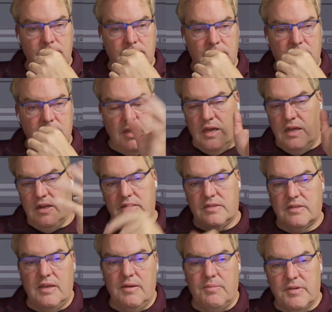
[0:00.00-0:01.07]
Yeah, let's
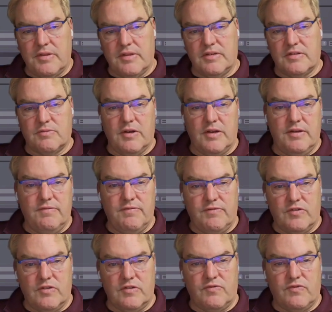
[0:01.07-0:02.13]
keep it this way
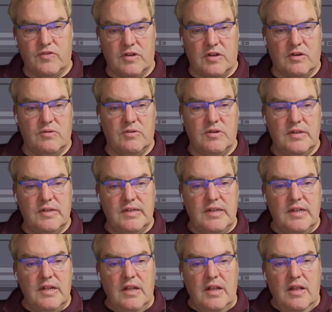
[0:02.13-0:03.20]
for now.
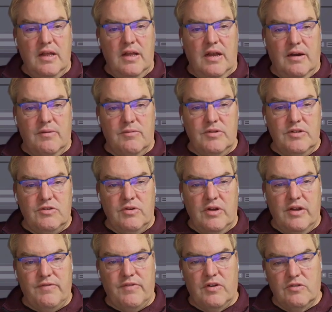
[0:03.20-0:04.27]
We do
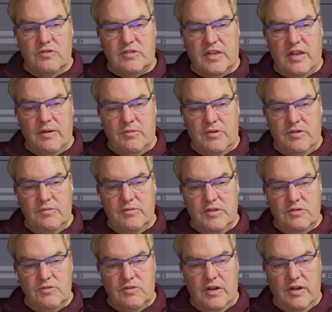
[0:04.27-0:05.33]
have a host camera. We
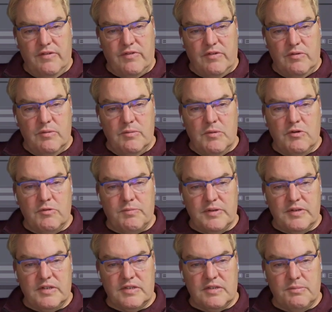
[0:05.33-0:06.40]
do have a remote
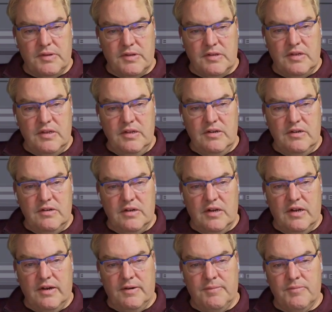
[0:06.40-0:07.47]
participant here.
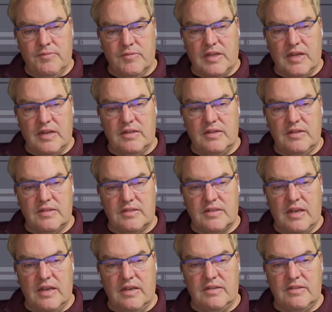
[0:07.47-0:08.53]
That is
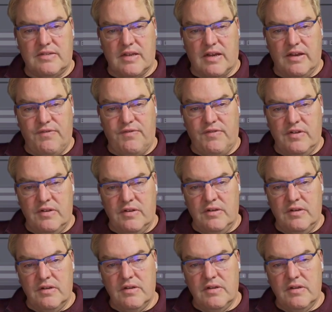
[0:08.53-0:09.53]
a Siphon